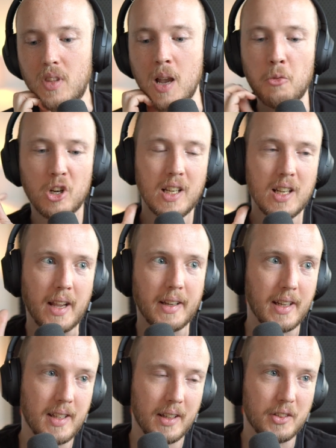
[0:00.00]
I'm really
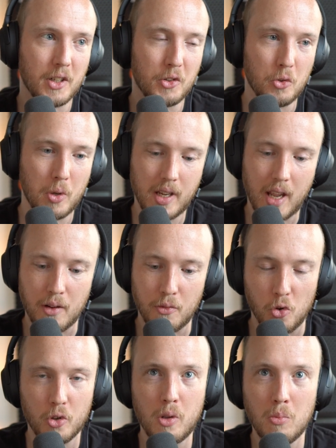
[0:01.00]
liking that they're doing a
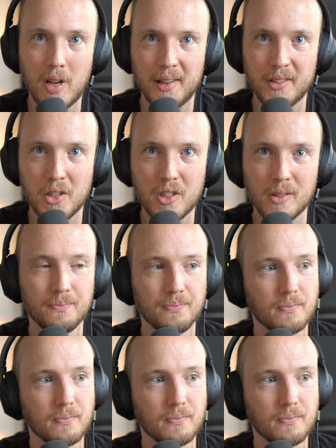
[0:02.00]
volume lattice,